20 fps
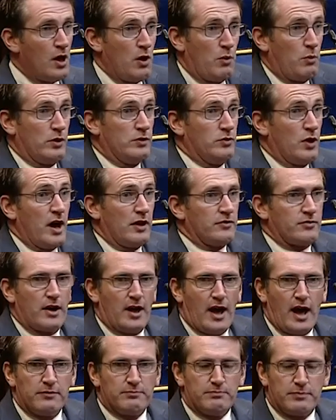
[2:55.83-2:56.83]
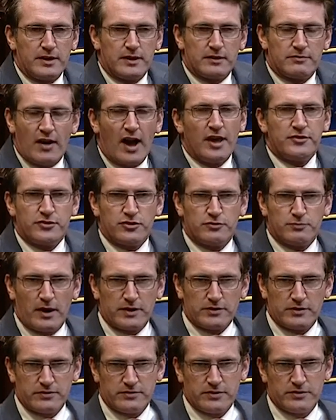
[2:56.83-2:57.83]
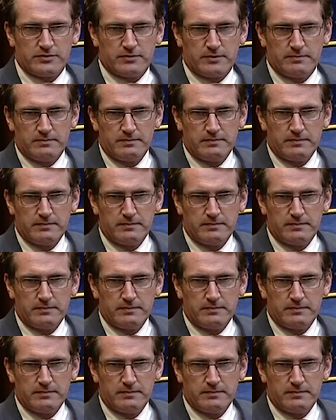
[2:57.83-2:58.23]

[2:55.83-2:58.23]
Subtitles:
will not be advantaged by this system.